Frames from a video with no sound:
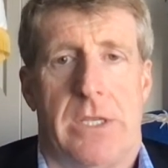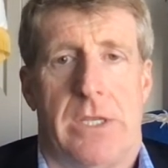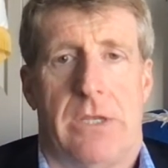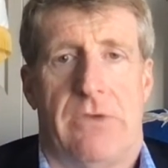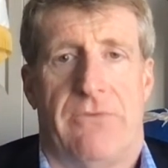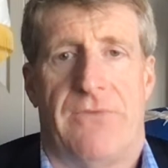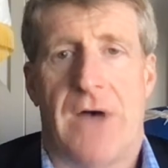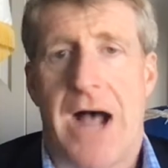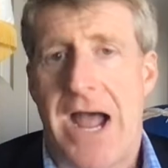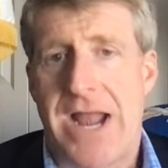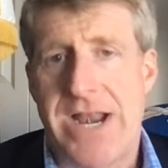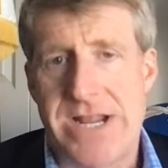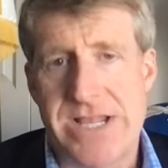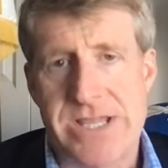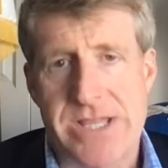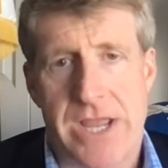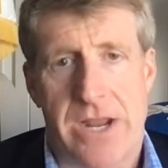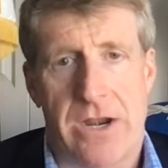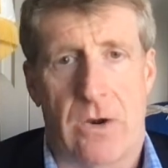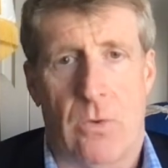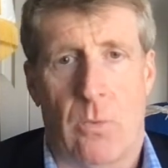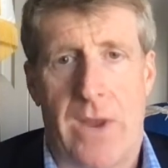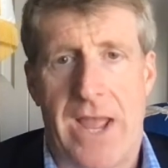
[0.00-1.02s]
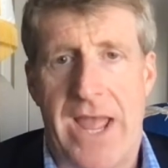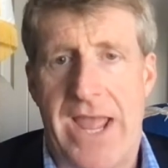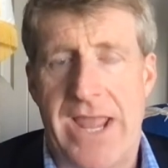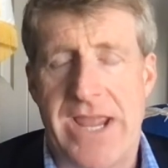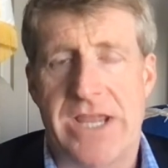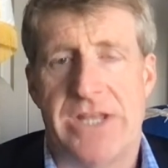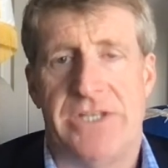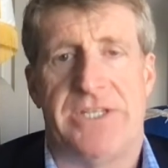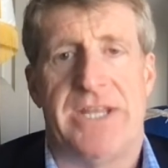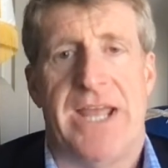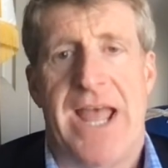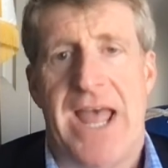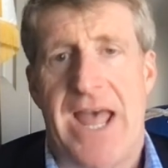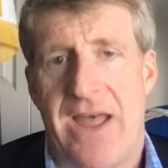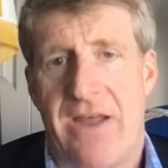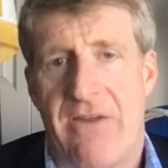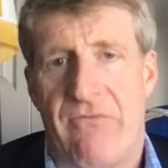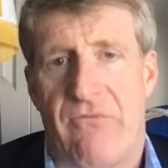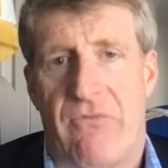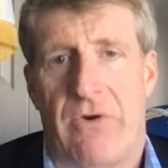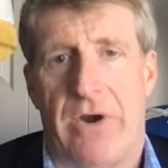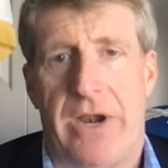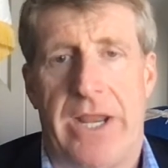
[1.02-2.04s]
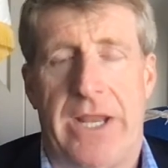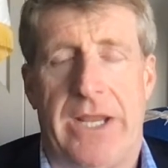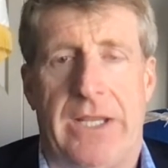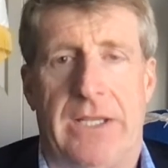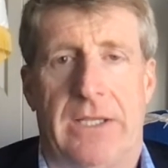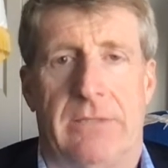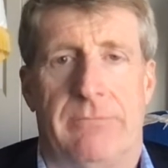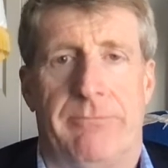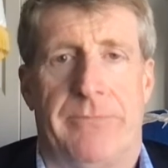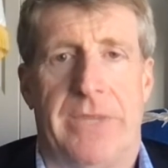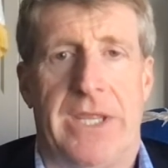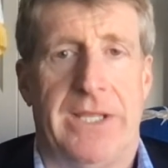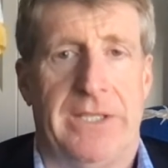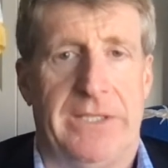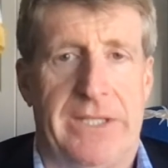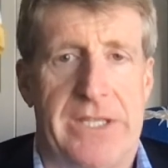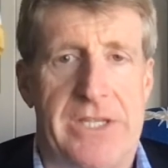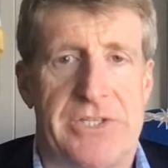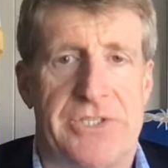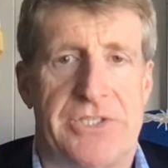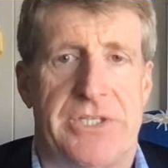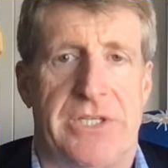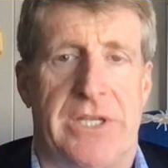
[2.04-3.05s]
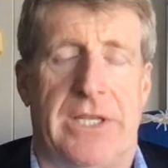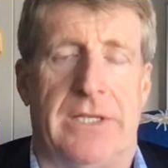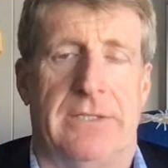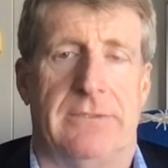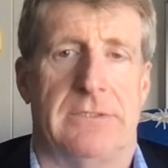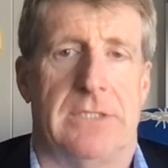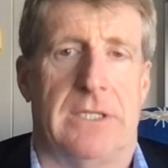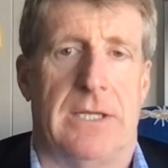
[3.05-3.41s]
finding their way into every illicit